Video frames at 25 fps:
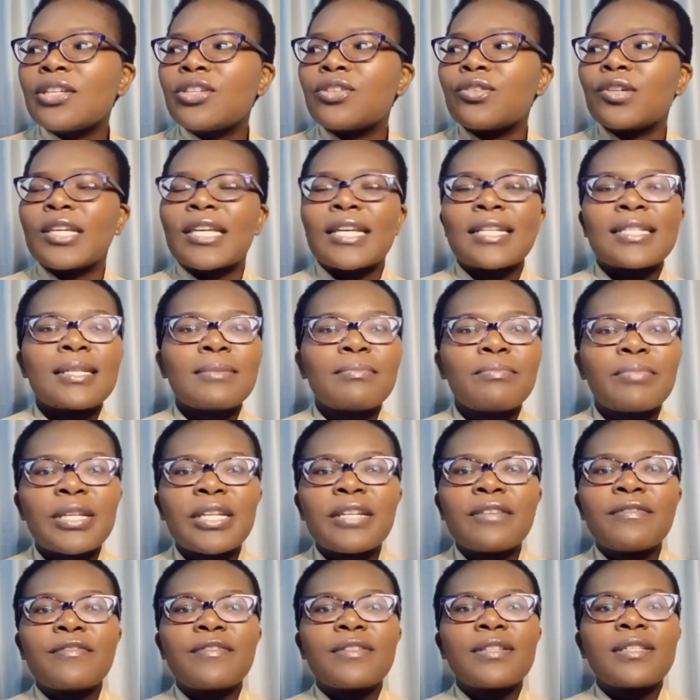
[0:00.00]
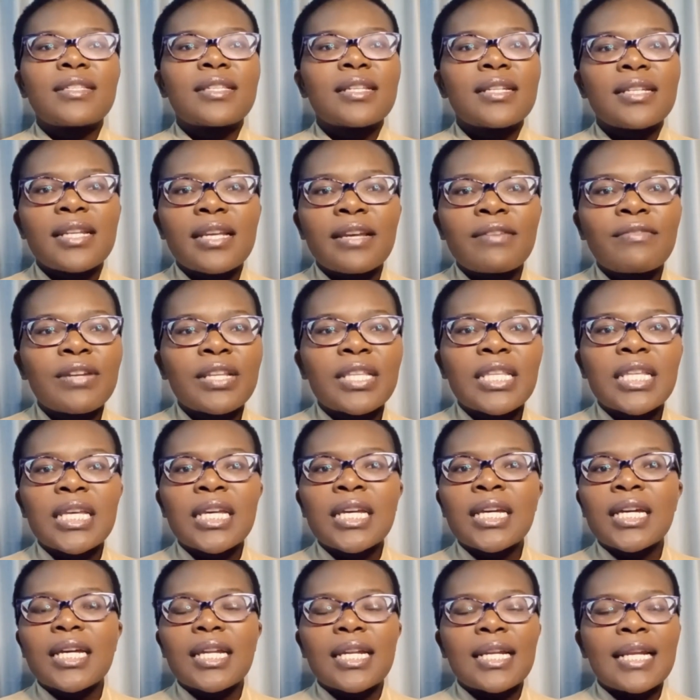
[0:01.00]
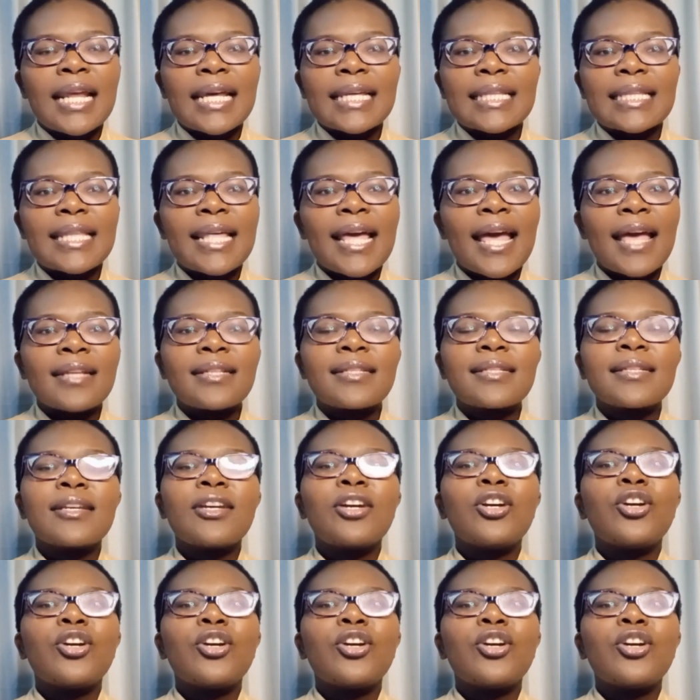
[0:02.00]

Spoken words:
you're getting benefits and everything like that.